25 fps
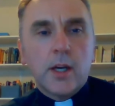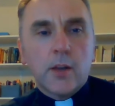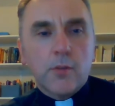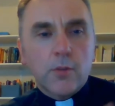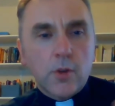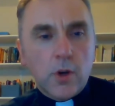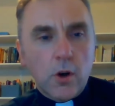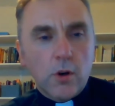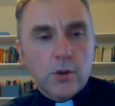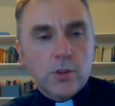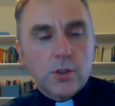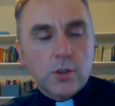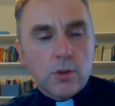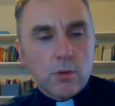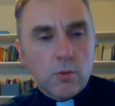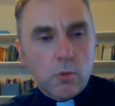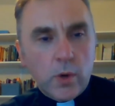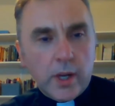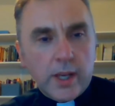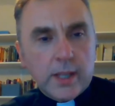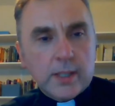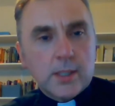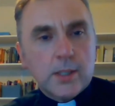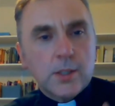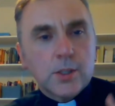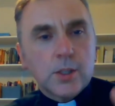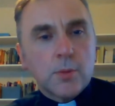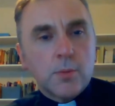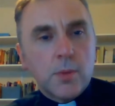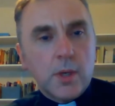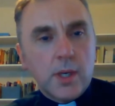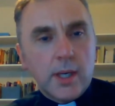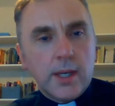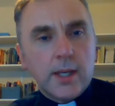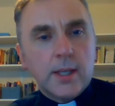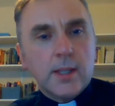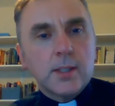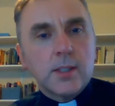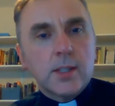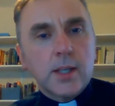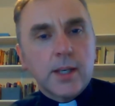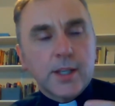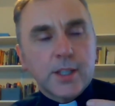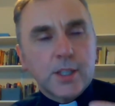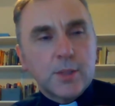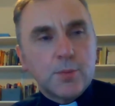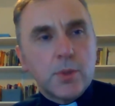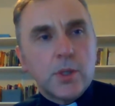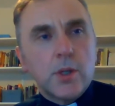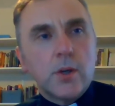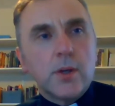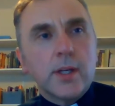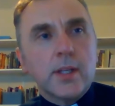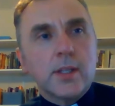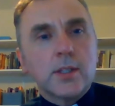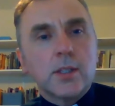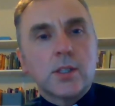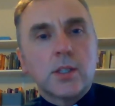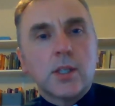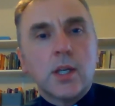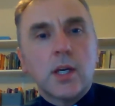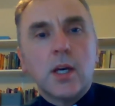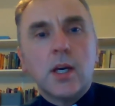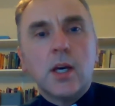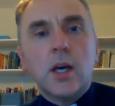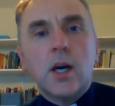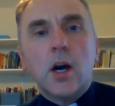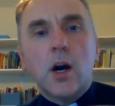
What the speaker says: And of course, racism is experienced